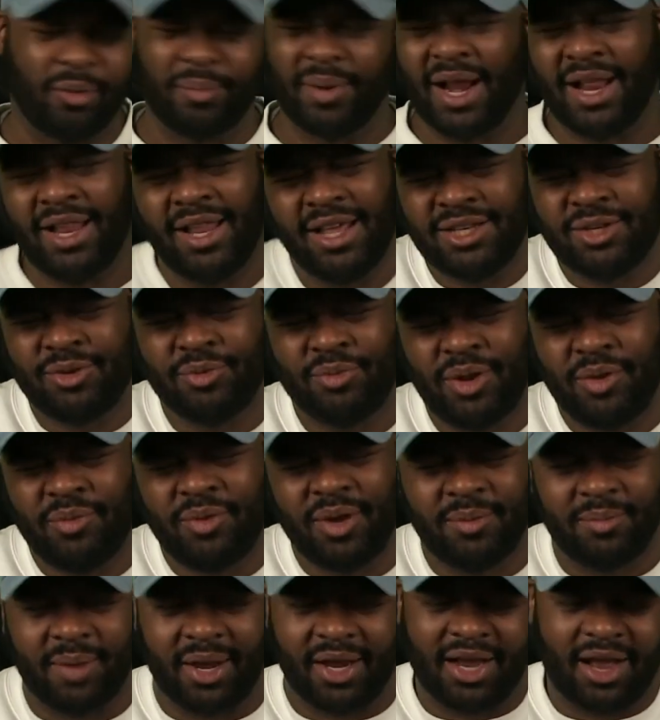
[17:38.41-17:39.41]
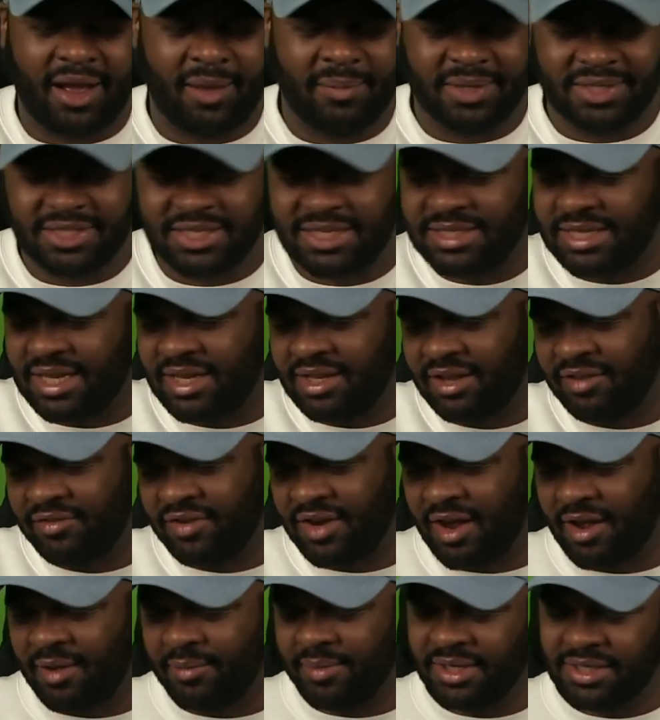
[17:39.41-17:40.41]
But I like to reread my comics because I love
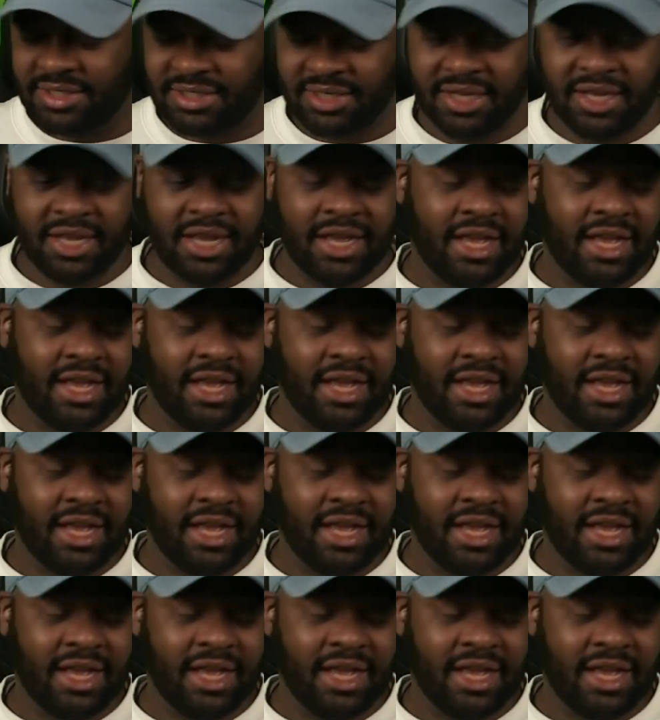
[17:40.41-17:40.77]
comics.